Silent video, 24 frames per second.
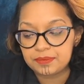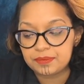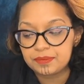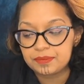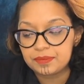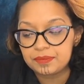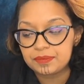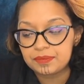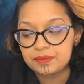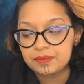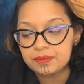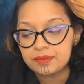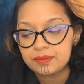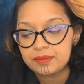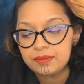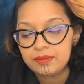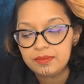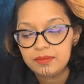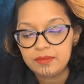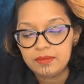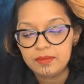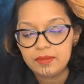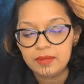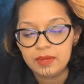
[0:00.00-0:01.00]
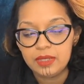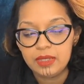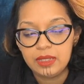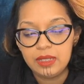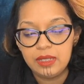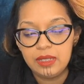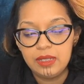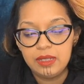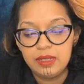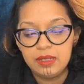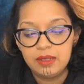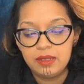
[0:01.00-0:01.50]

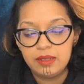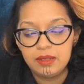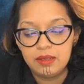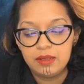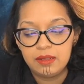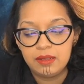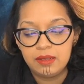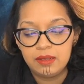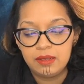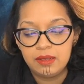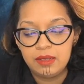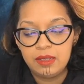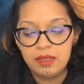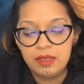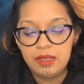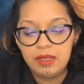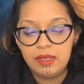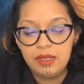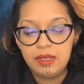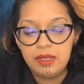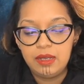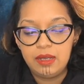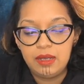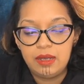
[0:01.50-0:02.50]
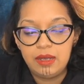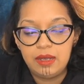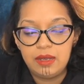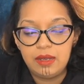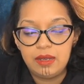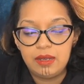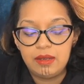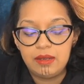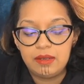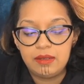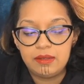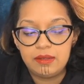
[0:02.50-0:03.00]

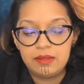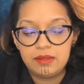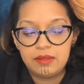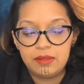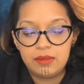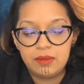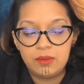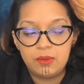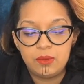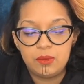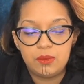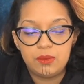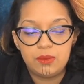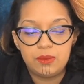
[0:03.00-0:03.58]
[no speech]